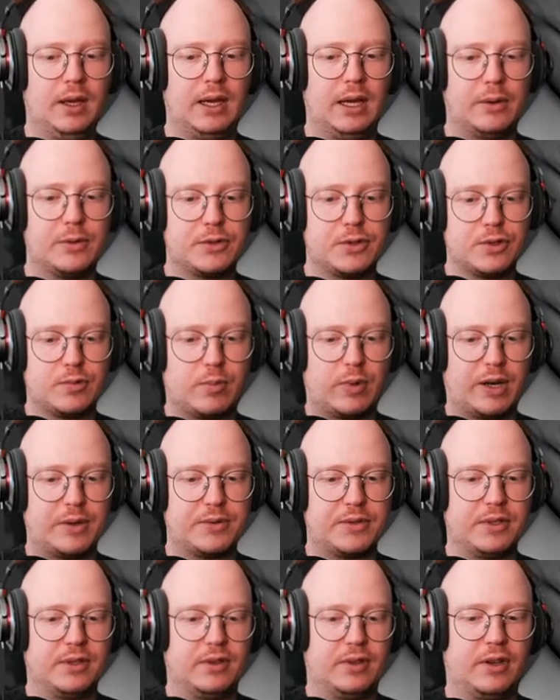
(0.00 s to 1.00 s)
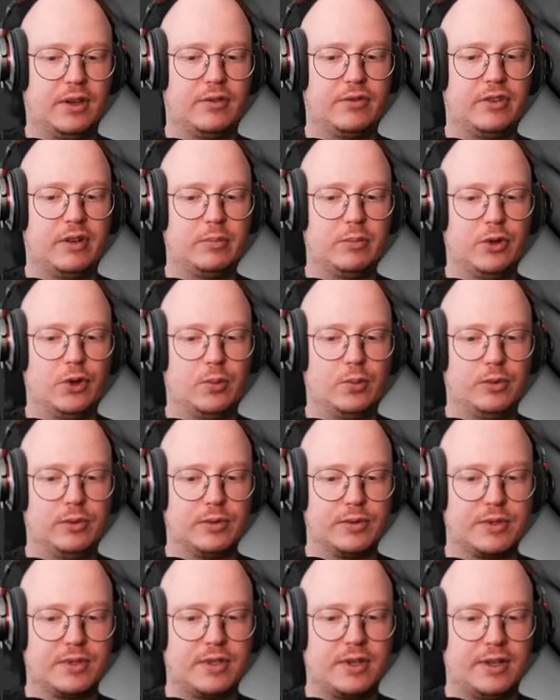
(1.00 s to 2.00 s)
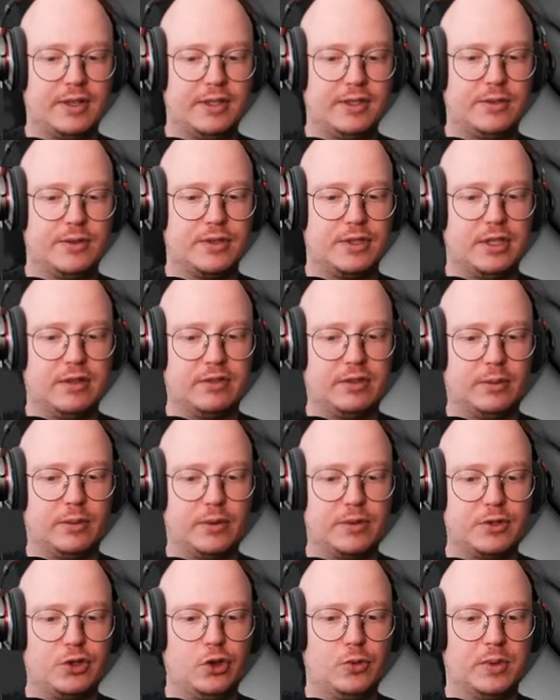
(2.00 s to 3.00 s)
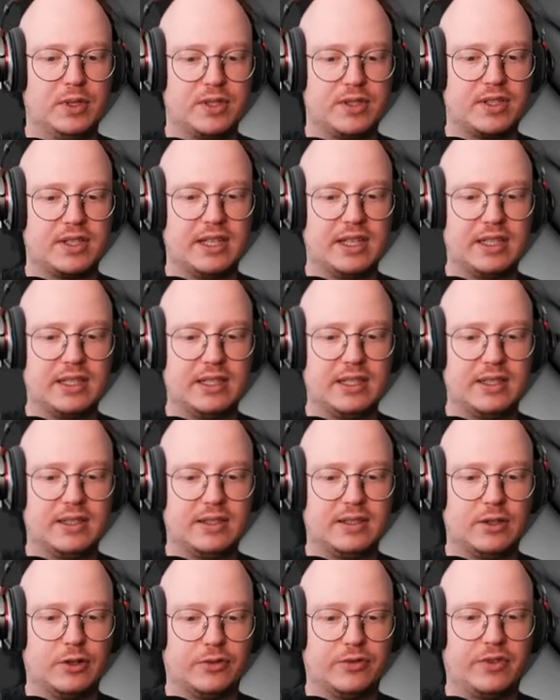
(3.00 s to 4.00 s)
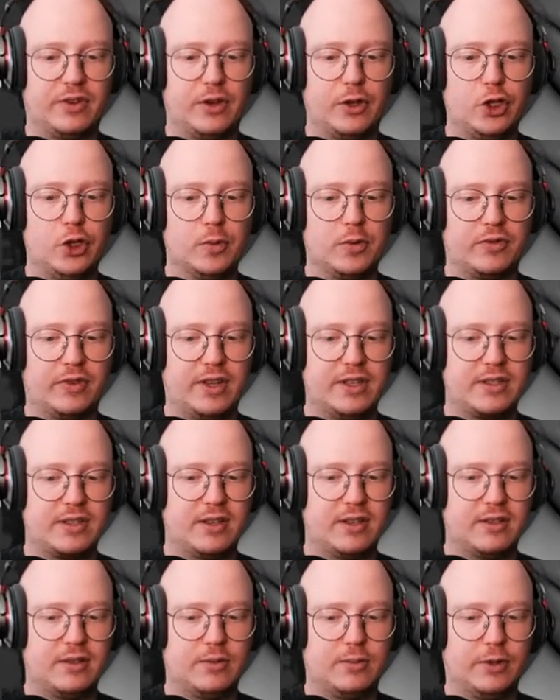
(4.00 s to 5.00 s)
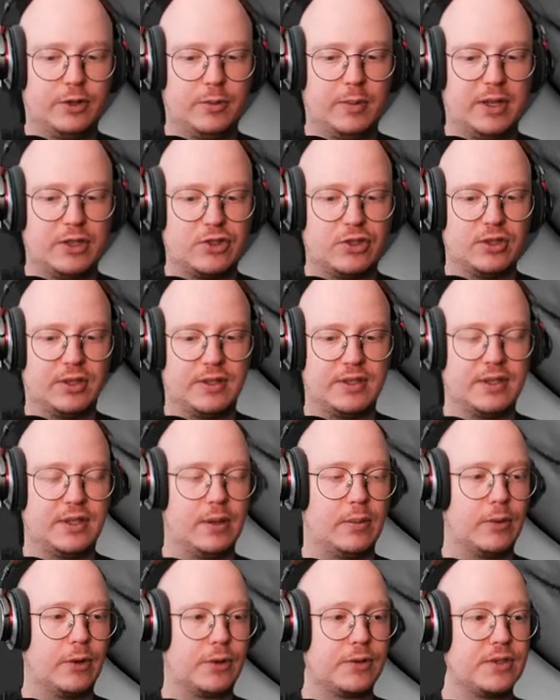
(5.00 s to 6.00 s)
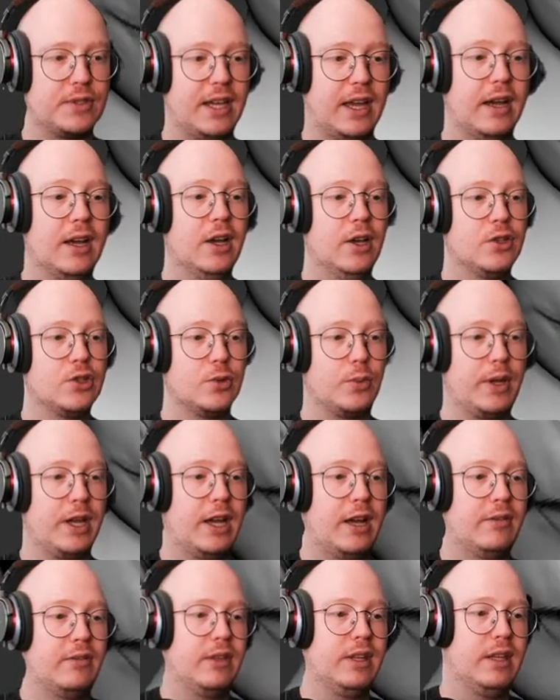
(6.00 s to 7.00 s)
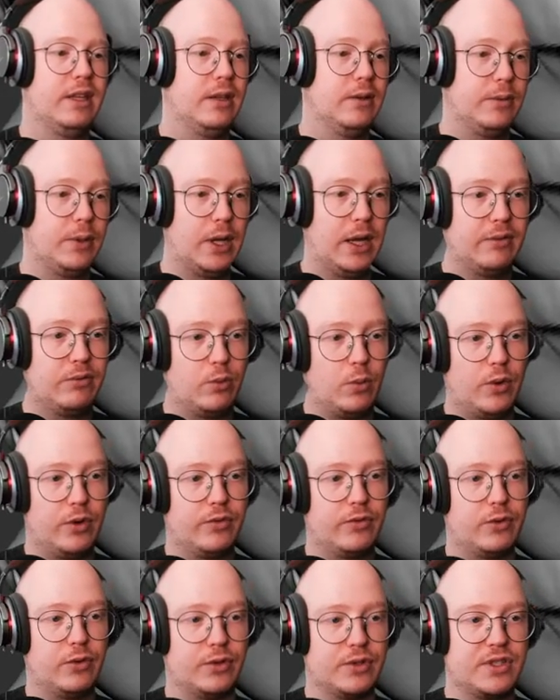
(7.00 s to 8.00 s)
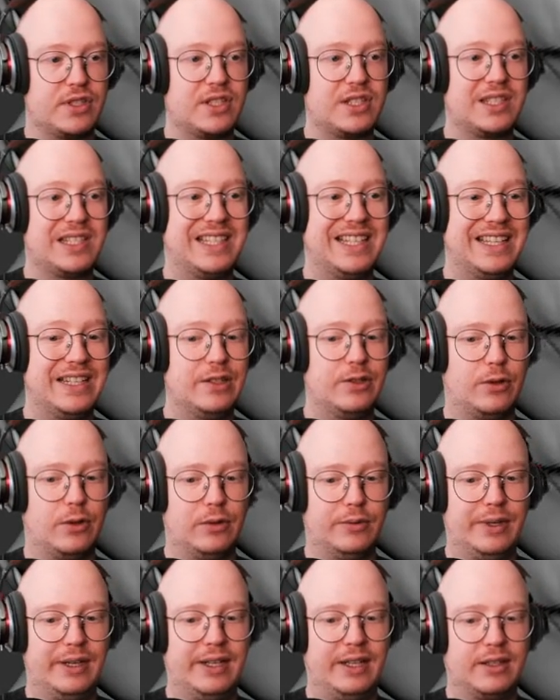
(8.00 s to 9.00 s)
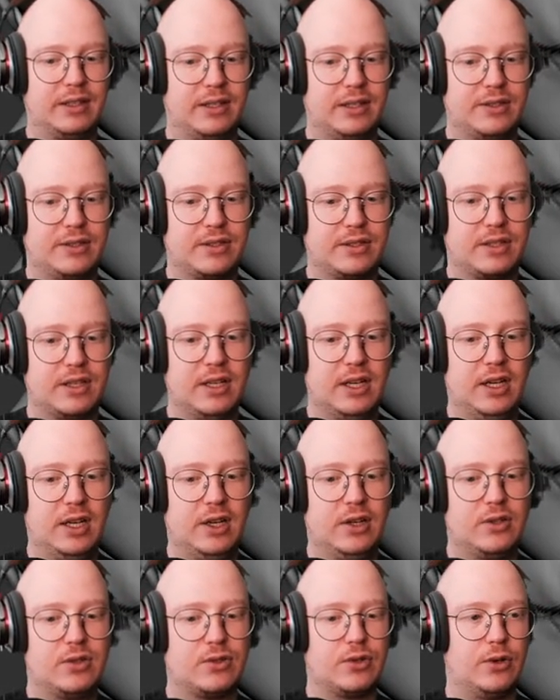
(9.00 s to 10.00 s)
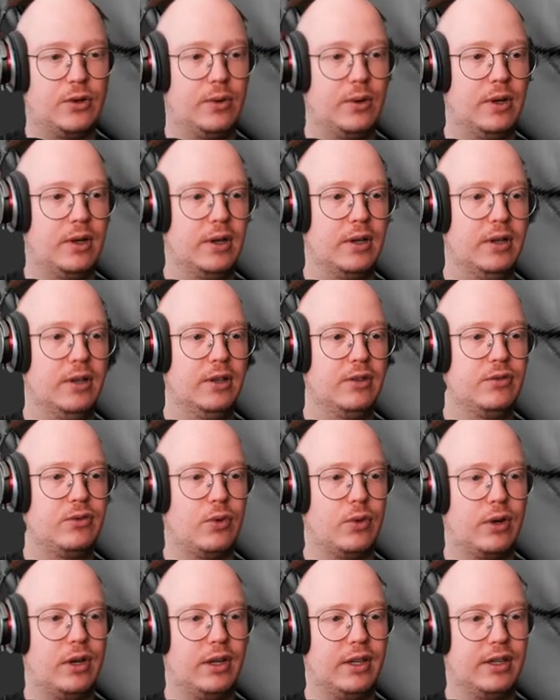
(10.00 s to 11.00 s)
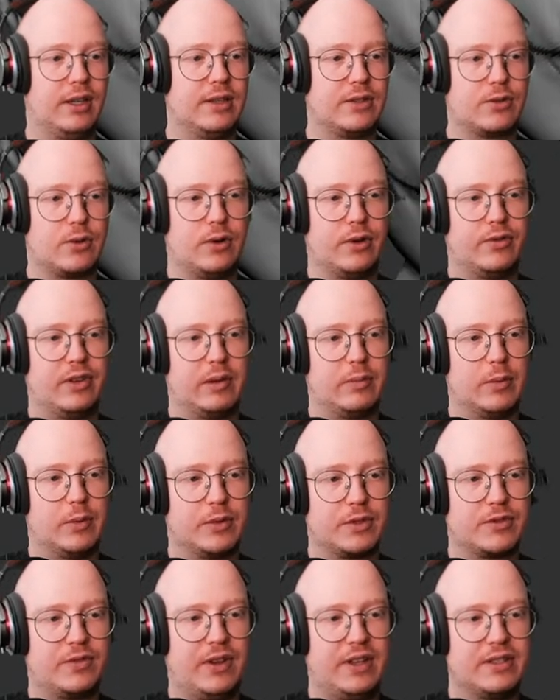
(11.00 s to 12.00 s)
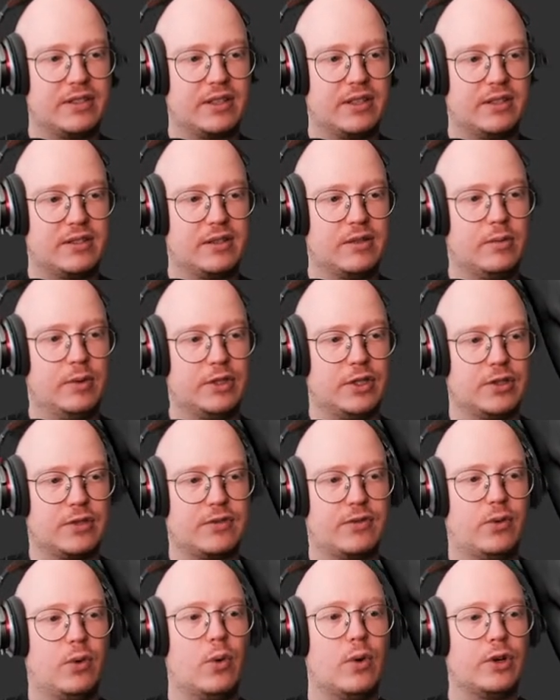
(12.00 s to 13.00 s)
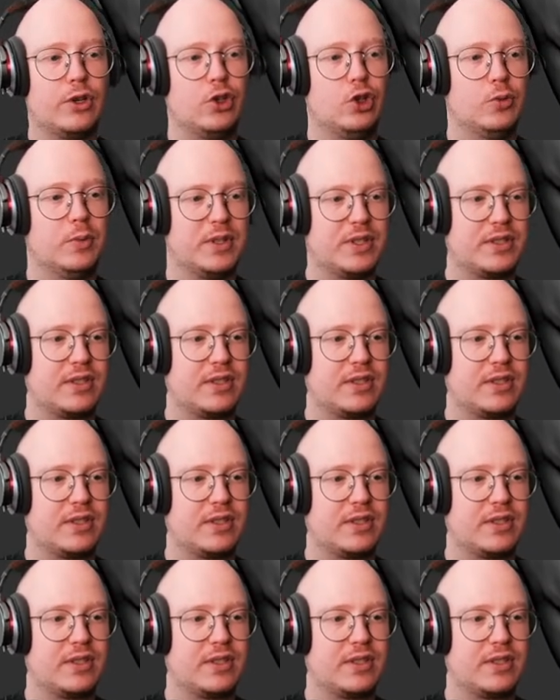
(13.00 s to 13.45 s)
I was just browsing the FlippedNormals site to see if there was a human skin kit of a human face kit when you mentioned it's in the works. Yeah, so we have a we have one for skin already at least. So uh, for like it's called FlippedNormals face kit, which is for human